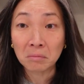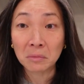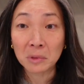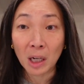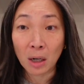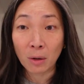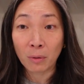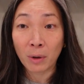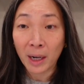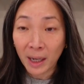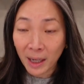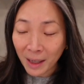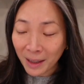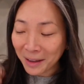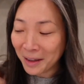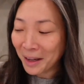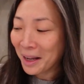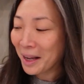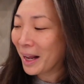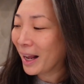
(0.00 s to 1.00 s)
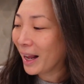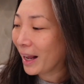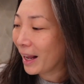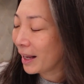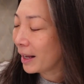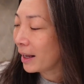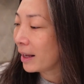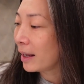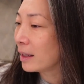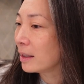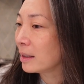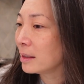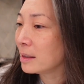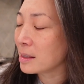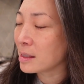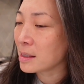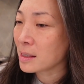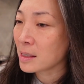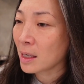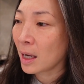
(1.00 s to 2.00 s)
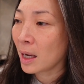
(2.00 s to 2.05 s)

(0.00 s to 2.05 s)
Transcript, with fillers: got ready, and